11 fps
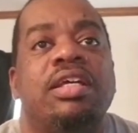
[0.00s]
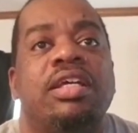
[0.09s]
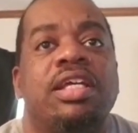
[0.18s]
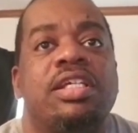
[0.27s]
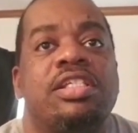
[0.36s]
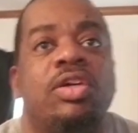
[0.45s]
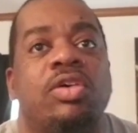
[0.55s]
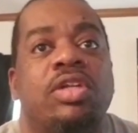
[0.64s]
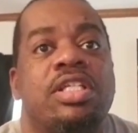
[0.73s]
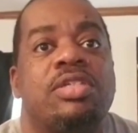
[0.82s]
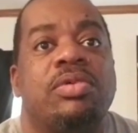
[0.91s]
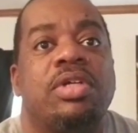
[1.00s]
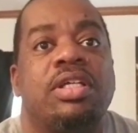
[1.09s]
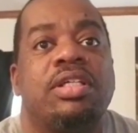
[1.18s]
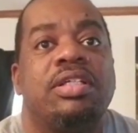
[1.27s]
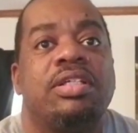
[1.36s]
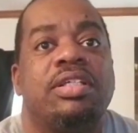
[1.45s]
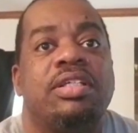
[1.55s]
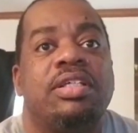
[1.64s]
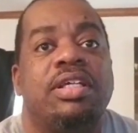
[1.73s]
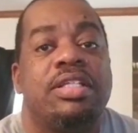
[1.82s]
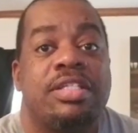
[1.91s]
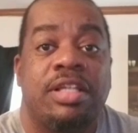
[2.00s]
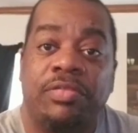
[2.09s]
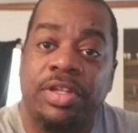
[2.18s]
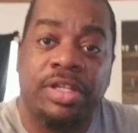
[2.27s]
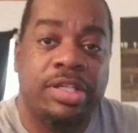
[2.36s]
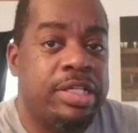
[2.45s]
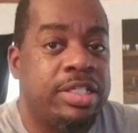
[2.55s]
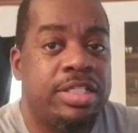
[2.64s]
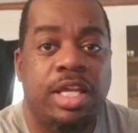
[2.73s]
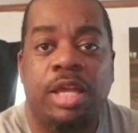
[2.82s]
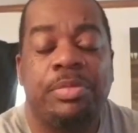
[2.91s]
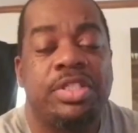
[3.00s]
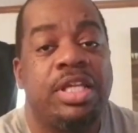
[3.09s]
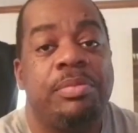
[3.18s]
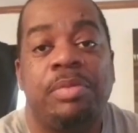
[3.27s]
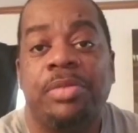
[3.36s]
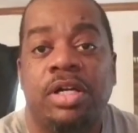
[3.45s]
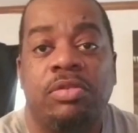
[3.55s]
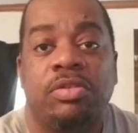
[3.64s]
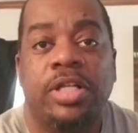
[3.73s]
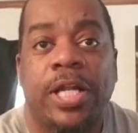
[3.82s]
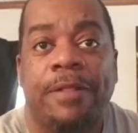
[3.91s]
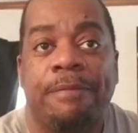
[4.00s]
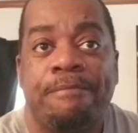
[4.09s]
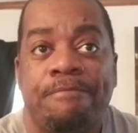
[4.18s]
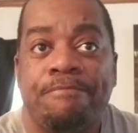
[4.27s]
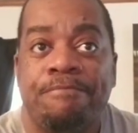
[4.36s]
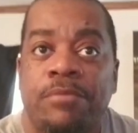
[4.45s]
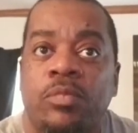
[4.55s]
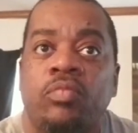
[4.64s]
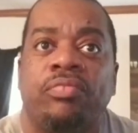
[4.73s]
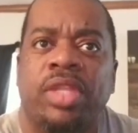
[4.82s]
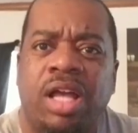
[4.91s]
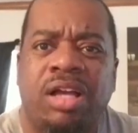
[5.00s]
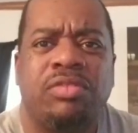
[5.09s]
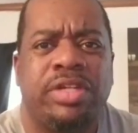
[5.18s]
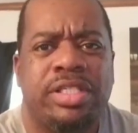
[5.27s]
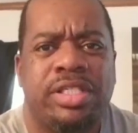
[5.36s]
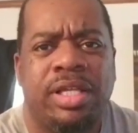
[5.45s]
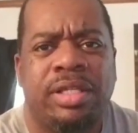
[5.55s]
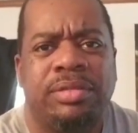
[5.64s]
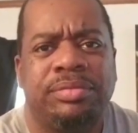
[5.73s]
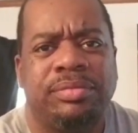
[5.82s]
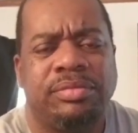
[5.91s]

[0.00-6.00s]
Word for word: Yeah, she on this one. Stuff look good, team. Team, I'm hungry. Hungry, team.